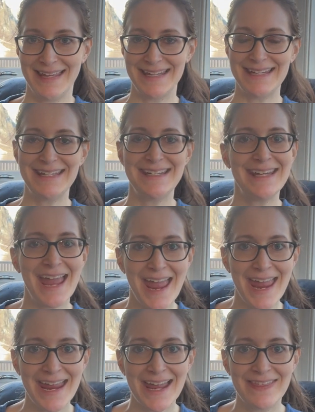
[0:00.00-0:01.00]

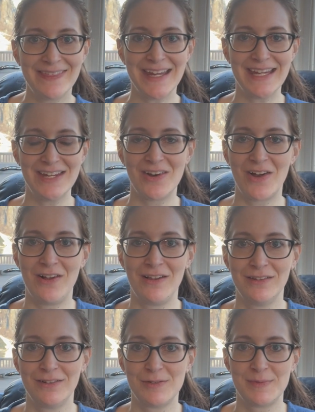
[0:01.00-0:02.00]
yay, and thank you to all
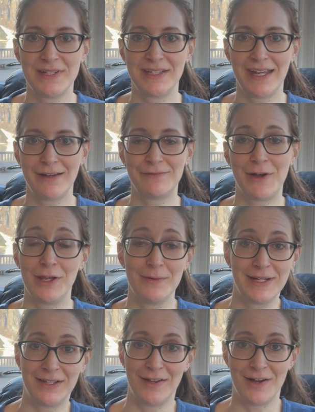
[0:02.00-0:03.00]
who's been like
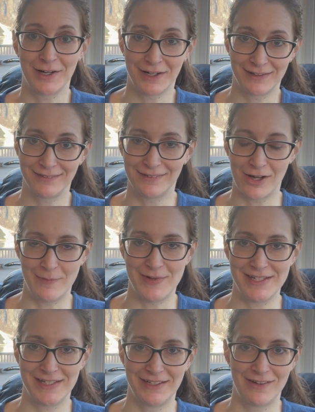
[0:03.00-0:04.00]
following along and
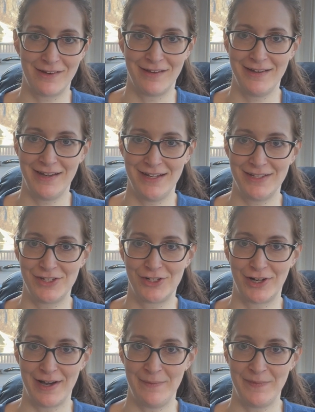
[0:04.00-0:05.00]
commenting on
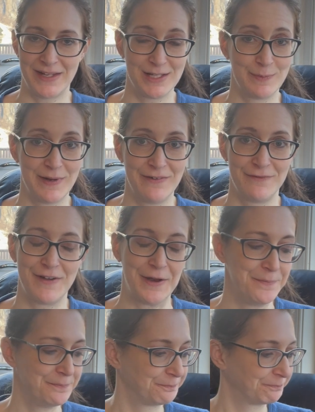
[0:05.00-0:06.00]
Instagram. That's been
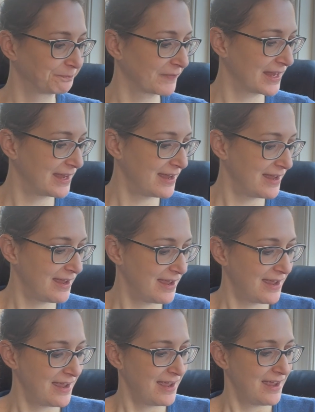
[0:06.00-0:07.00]
fun.
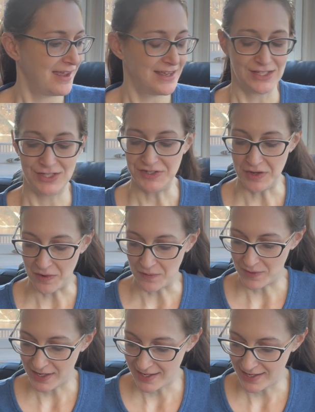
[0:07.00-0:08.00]
So
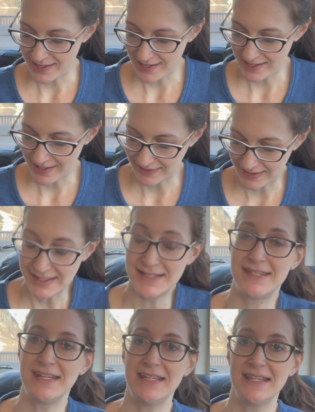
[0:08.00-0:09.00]
let's
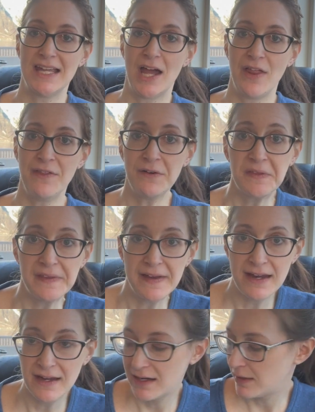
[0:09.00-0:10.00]
see, the other
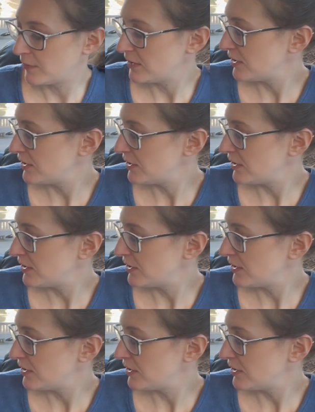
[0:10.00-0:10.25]
thing I want